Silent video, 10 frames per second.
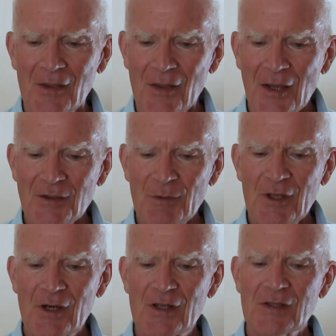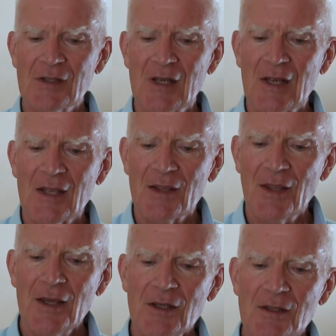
That's because they